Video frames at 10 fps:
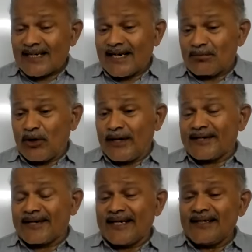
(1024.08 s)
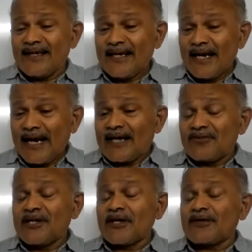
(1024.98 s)
carbohydrate, and
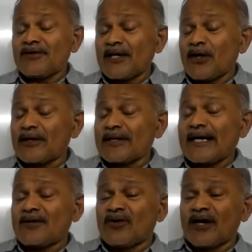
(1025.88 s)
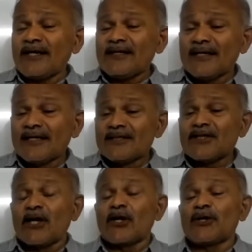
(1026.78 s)
we cannot convert
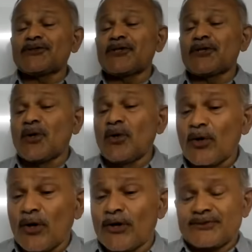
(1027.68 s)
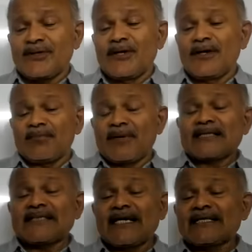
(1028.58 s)
cellulose into glucose
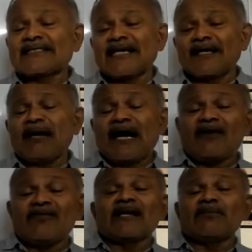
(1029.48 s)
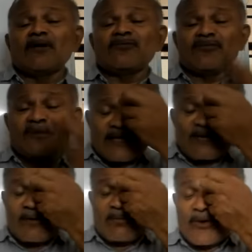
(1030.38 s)
because the enzyme available in
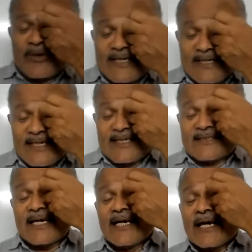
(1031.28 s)
our body is